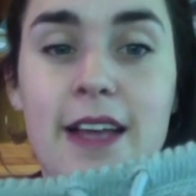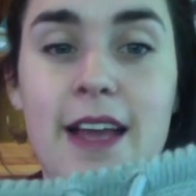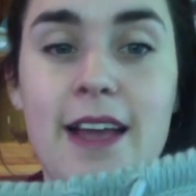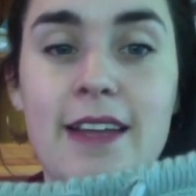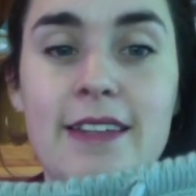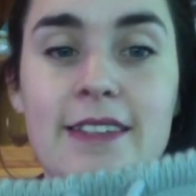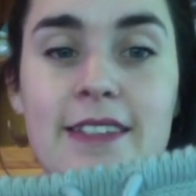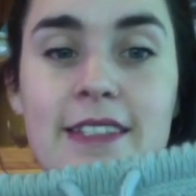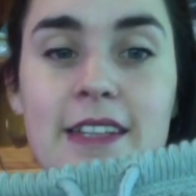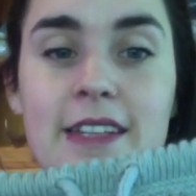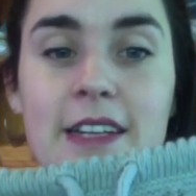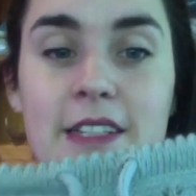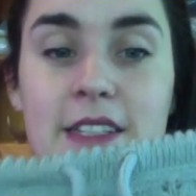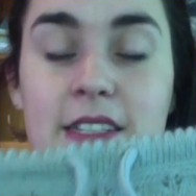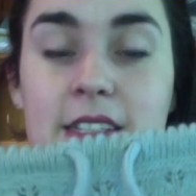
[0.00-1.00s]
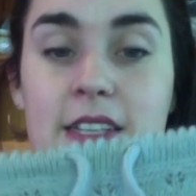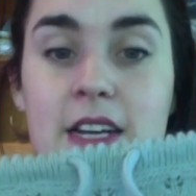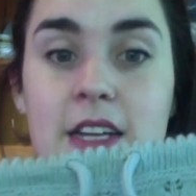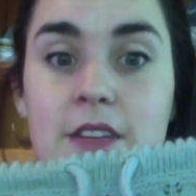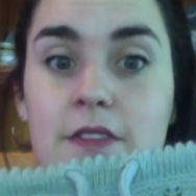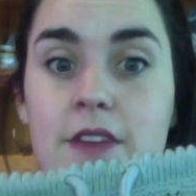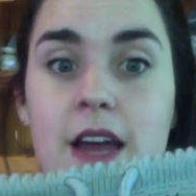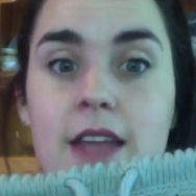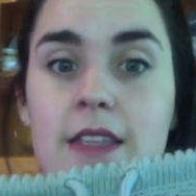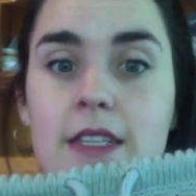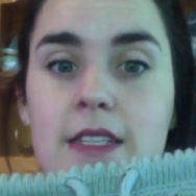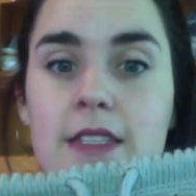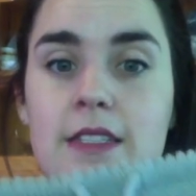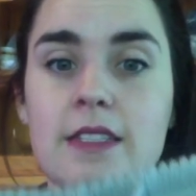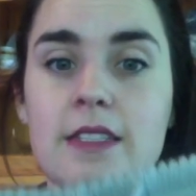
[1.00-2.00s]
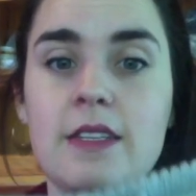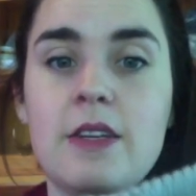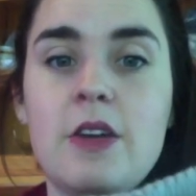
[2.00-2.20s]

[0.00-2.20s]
and I just kind of had this